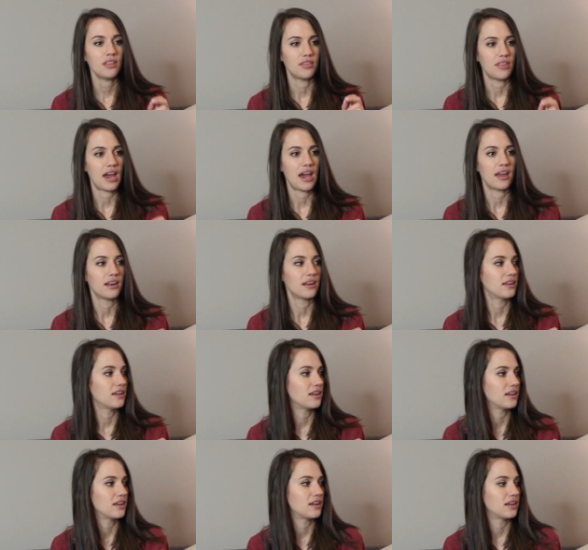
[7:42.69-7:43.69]
that
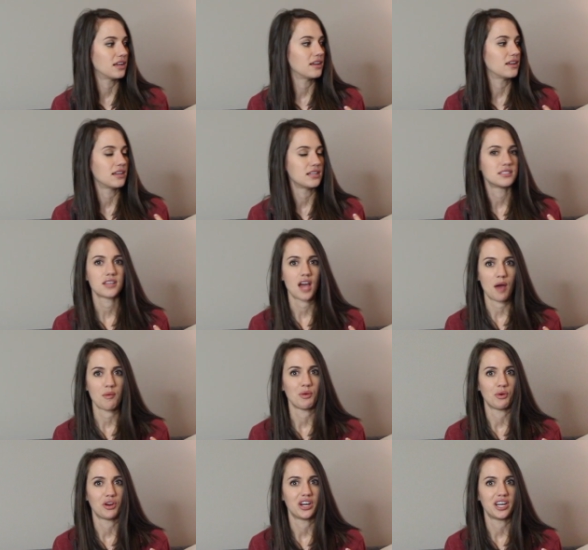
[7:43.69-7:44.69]
it's got
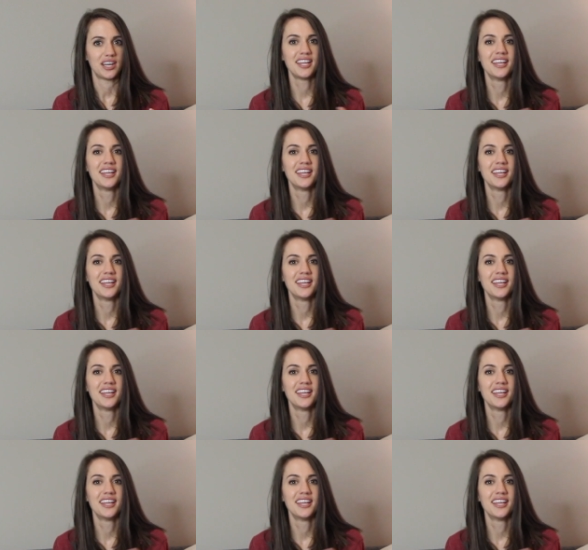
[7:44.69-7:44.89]
me worried.